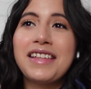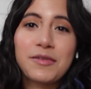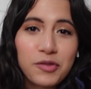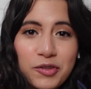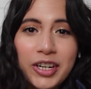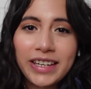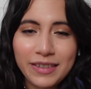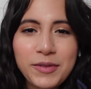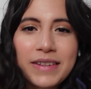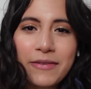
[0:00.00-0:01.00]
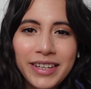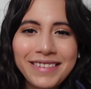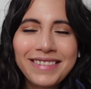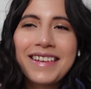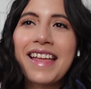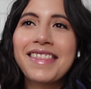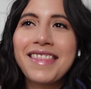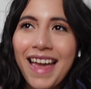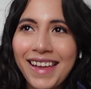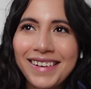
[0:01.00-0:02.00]
It was straight, it was even. And
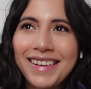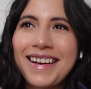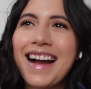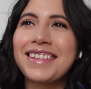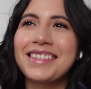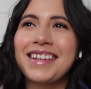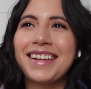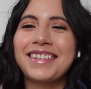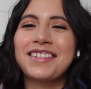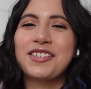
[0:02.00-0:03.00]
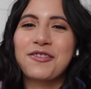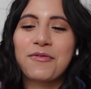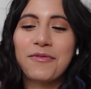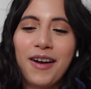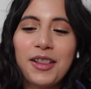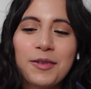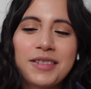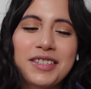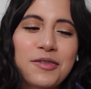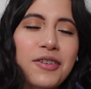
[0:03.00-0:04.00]
then I decided to follow a
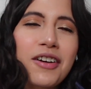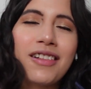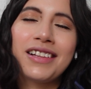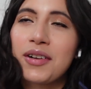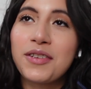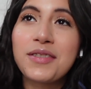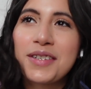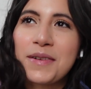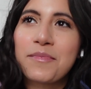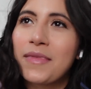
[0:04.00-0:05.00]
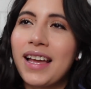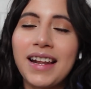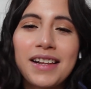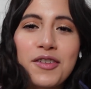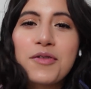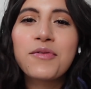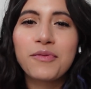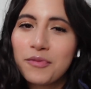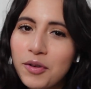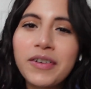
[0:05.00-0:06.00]
tutorial on YouTube, and I
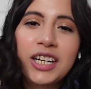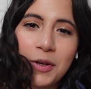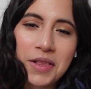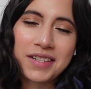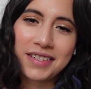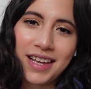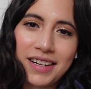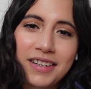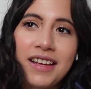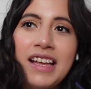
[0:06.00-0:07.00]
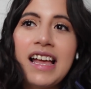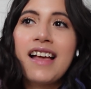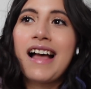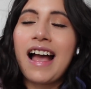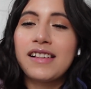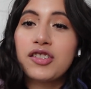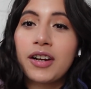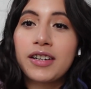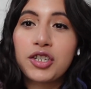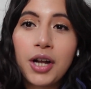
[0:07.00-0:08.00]
knew, you already know where this is headed. I
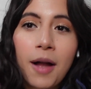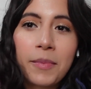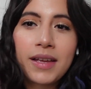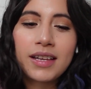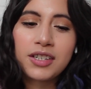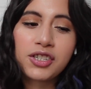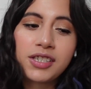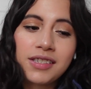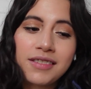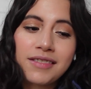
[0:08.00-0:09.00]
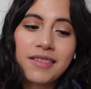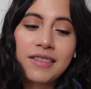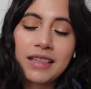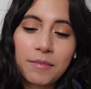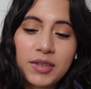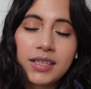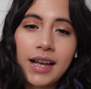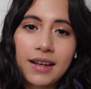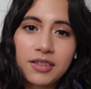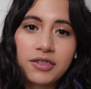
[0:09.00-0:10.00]
started chopping and it just,
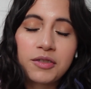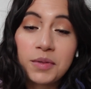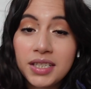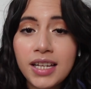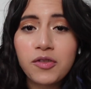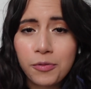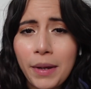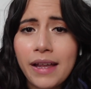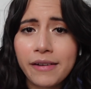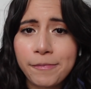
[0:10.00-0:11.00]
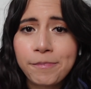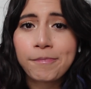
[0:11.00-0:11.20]
disasters. Mistakes were made.